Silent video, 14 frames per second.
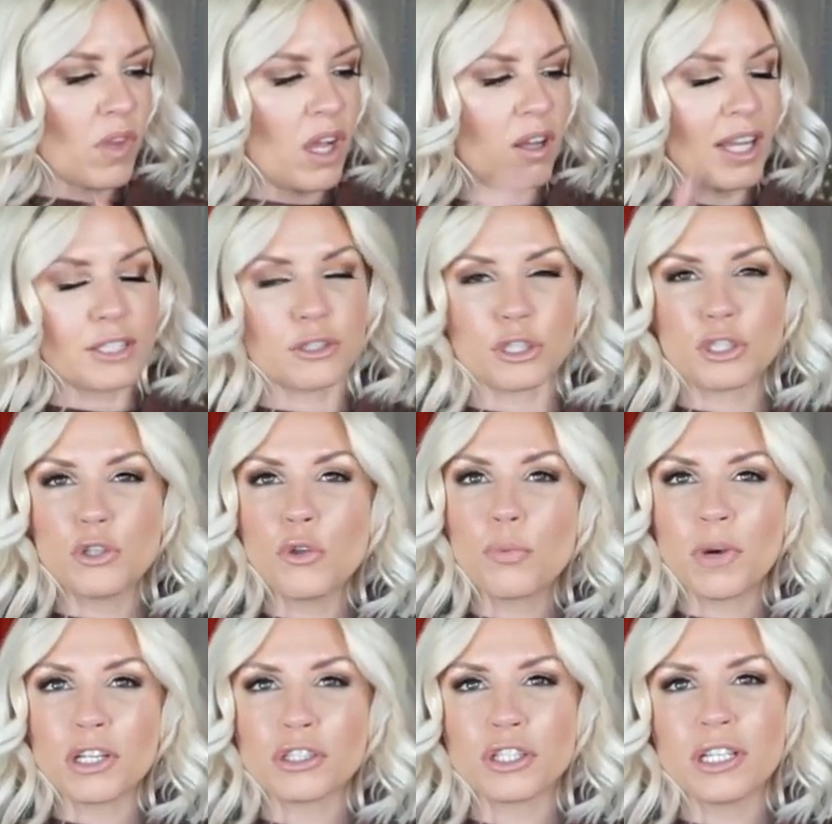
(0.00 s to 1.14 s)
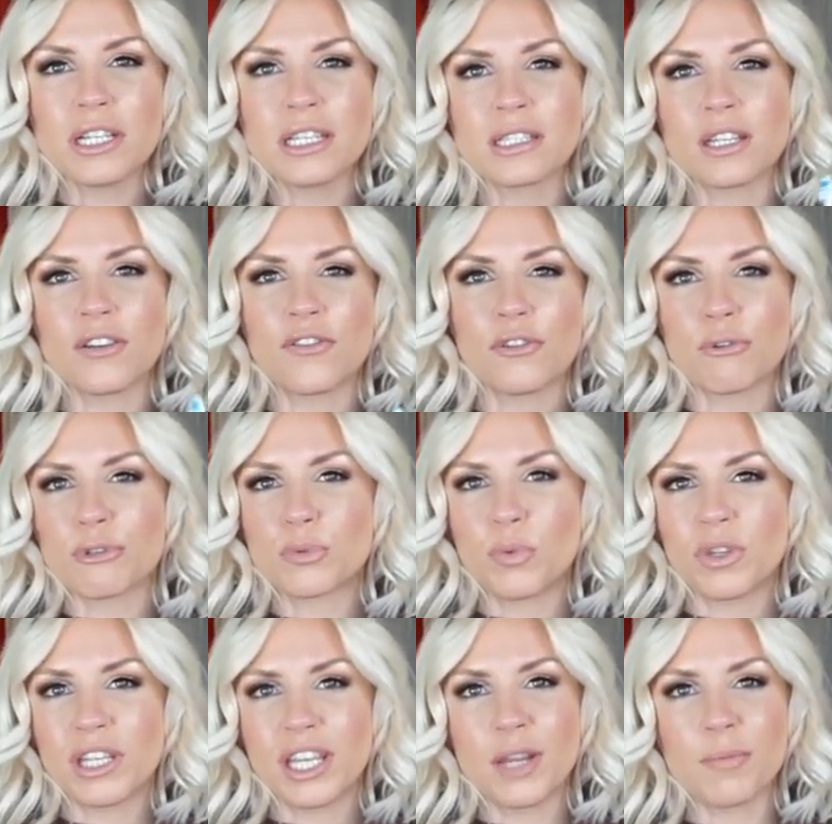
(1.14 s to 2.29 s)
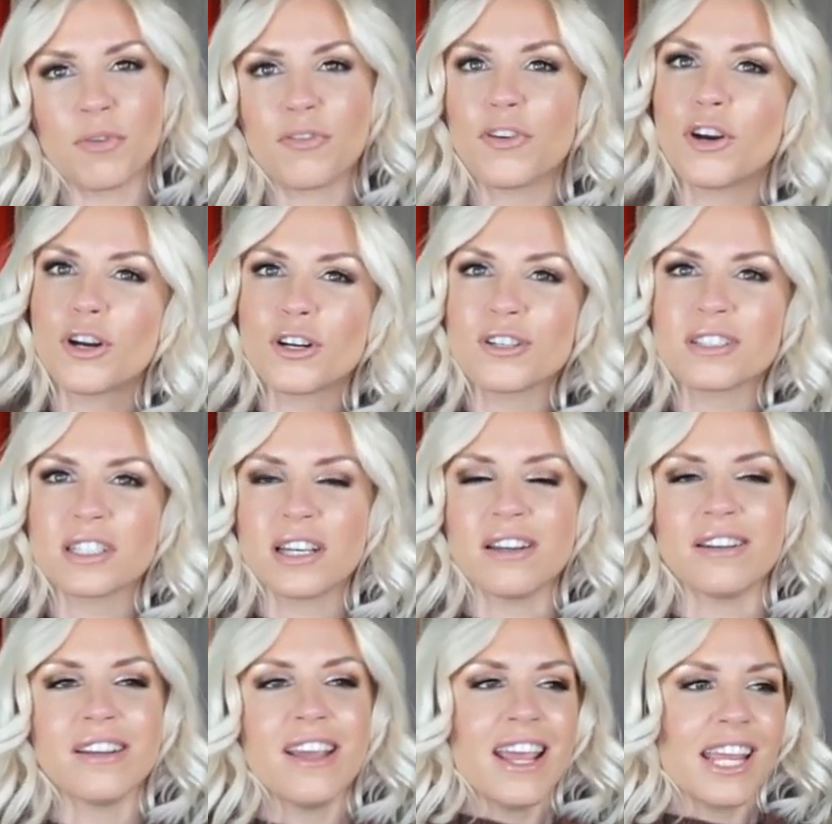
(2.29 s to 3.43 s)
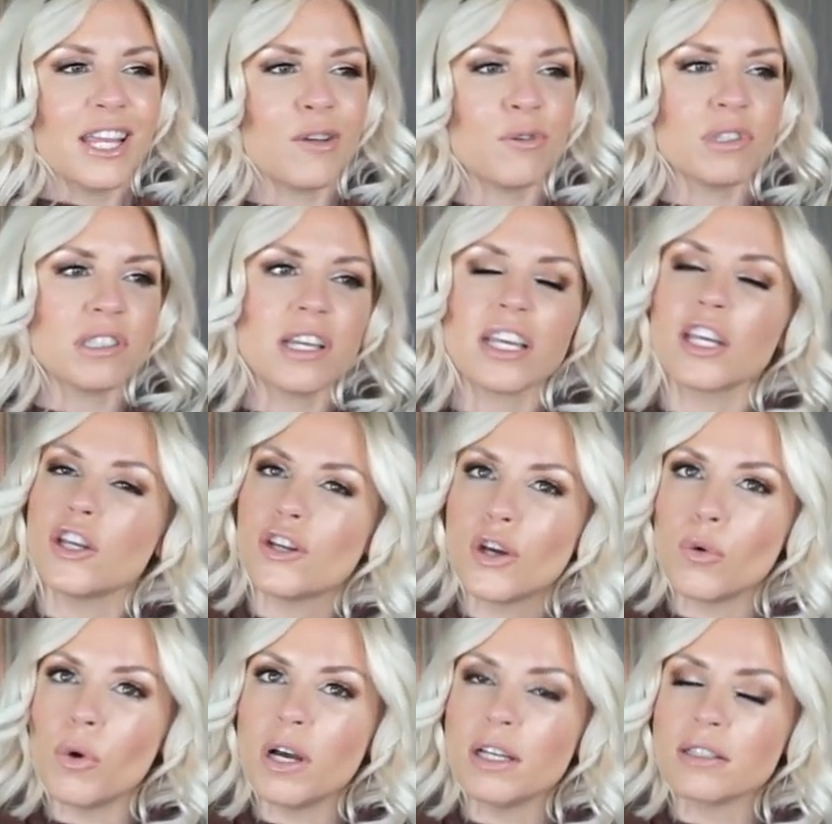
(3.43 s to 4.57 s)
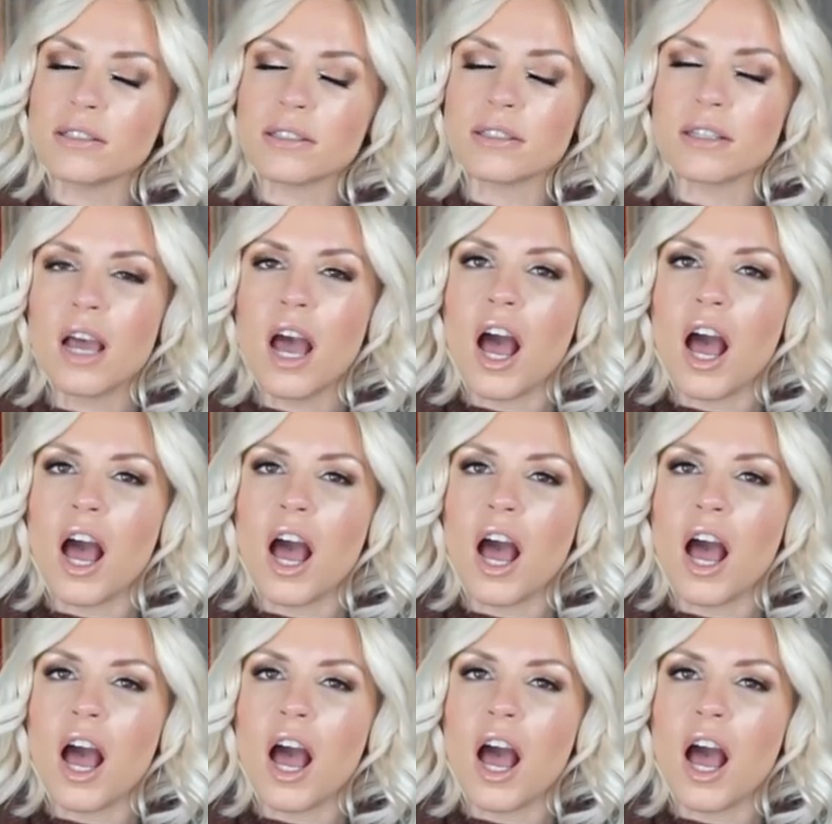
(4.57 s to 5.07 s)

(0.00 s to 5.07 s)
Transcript: electric toothbrushes and if there was one that he prefers and he was like, you know what?